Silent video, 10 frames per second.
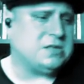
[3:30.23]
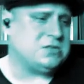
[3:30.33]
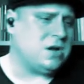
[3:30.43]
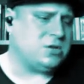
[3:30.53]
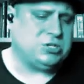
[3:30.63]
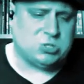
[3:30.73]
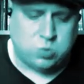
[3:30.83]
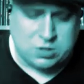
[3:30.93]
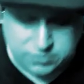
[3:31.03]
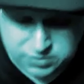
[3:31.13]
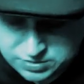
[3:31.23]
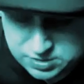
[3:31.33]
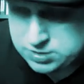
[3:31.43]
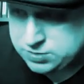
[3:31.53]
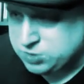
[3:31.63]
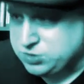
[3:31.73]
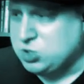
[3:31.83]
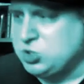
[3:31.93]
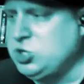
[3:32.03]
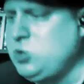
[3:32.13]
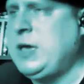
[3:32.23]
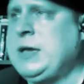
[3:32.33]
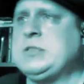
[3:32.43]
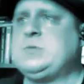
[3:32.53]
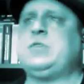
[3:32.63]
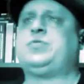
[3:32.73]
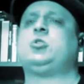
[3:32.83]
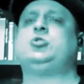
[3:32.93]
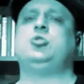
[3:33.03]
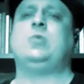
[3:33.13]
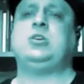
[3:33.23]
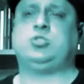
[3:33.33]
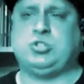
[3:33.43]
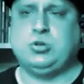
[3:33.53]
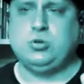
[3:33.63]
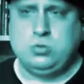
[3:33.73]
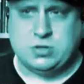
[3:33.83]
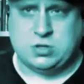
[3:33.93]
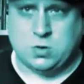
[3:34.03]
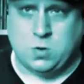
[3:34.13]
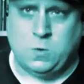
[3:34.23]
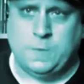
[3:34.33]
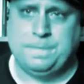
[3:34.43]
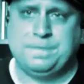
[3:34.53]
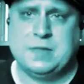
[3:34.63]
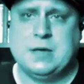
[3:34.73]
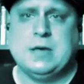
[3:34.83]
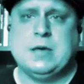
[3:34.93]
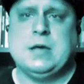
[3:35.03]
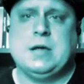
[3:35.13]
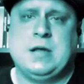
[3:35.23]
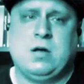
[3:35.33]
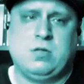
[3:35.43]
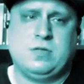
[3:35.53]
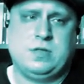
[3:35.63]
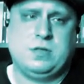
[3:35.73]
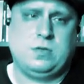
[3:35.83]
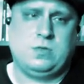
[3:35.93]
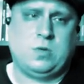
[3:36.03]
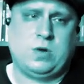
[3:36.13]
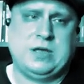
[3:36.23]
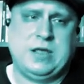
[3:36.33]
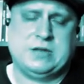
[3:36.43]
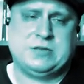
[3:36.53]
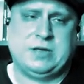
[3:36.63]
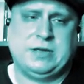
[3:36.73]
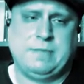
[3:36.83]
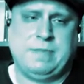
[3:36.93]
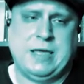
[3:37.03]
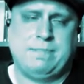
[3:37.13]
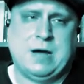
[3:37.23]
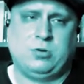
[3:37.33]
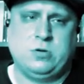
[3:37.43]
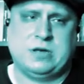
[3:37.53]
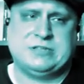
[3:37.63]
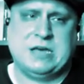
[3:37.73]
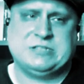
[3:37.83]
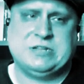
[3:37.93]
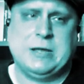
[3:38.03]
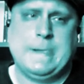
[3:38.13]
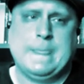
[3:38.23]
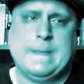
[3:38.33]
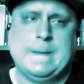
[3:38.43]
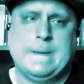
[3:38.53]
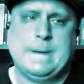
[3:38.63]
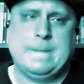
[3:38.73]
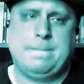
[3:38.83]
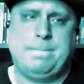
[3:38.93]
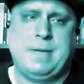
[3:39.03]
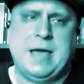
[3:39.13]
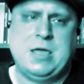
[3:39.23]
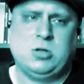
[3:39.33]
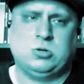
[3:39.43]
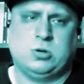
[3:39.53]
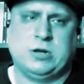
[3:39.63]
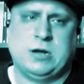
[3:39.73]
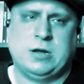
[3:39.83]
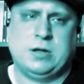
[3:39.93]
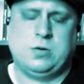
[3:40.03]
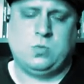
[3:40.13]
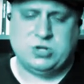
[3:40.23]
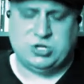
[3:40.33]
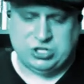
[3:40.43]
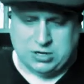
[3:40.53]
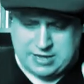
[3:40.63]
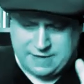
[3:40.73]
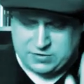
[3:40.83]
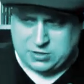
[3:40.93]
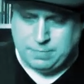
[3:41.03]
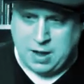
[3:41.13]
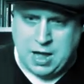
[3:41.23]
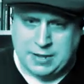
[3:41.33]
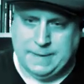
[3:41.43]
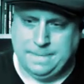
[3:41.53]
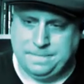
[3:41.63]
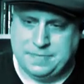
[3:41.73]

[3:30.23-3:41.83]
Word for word: it's not just what they're what they're doing; it's what they're doing to the soul. Now, now we're getting into again Betty and Bob Lucas case study. Uh, Betty Luca, when she left her body,